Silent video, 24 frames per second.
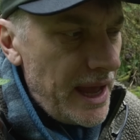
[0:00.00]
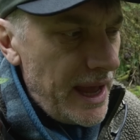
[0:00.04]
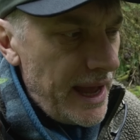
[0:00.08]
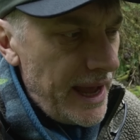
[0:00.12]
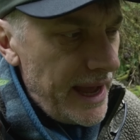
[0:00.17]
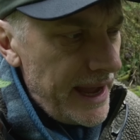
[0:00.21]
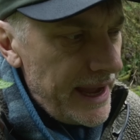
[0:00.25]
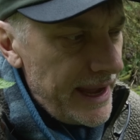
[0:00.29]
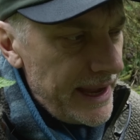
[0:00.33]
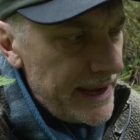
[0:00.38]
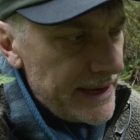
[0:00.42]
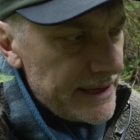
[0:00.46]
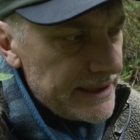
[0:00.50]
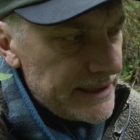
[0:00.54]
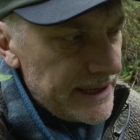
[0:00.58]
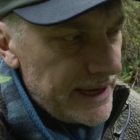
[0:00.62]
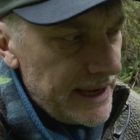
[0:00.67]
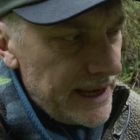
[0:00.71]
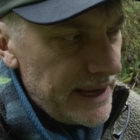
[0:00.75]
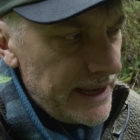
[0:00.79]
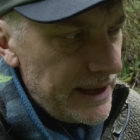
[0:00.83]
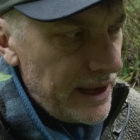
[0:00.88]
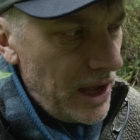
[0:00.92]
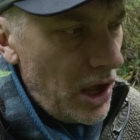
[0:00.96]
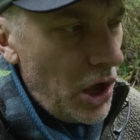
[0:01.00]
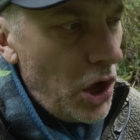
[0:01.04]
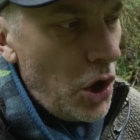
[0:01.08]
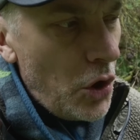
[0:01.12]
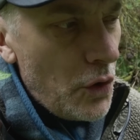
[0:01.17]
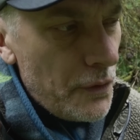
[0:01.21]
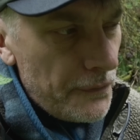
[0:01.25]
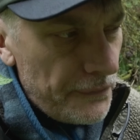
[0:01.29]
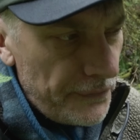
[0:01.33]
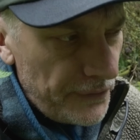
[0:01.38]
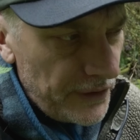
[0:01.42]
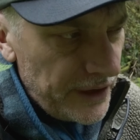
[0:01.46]
and
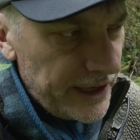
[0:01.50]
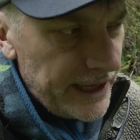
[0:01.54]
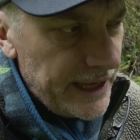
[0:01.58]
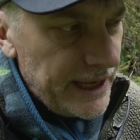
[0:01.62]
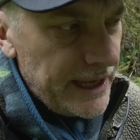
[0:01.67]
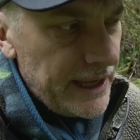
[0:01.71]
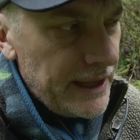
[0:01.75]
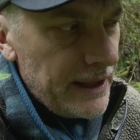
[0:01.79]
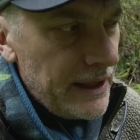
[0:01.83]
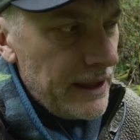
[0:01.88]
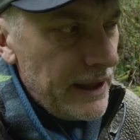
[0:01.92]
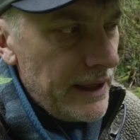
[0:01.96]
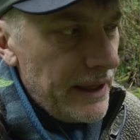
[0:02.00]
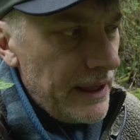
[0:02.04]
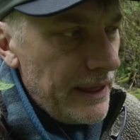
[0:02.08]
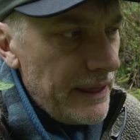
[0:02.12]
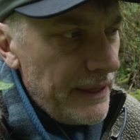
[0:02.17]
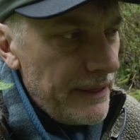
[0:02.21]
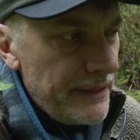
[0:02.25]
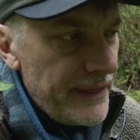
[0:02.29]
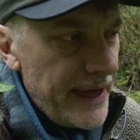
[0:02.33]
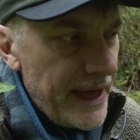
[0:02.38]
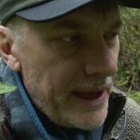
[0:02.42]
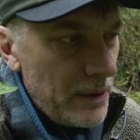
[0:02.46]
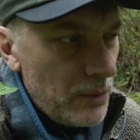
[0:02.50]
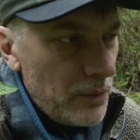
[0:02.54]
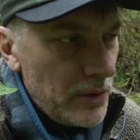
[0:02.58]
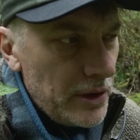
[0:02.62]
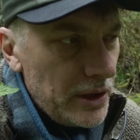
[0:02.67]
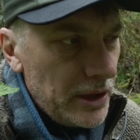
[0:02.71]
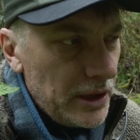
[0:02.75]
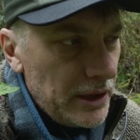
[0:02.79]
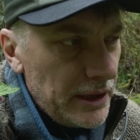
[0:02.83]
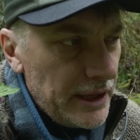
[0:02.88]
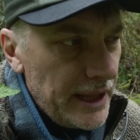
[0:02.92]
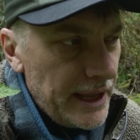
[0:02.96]
hopefully that
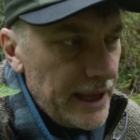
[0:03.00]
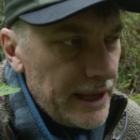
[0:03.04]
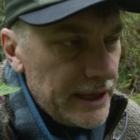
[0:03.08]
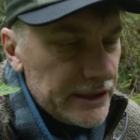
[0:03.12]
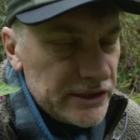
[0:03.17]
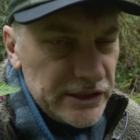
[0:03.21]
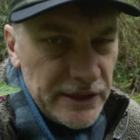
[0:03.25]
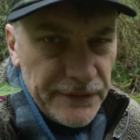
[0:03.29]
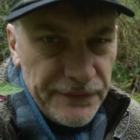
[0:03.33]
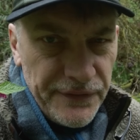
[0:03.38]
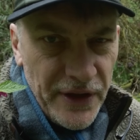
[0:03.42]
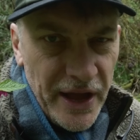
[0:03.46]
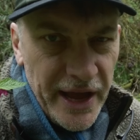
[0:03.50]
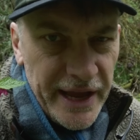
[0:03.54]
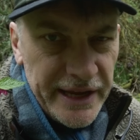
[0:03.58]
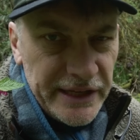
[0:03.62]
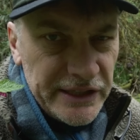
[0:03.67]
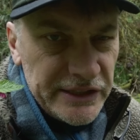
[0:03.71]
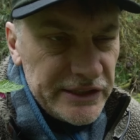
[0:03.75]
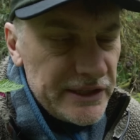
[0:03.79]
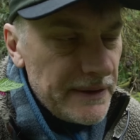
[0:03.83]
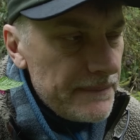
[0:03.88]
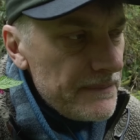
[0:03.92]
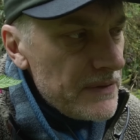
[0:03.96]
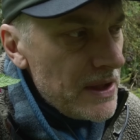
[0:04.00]
will suffice.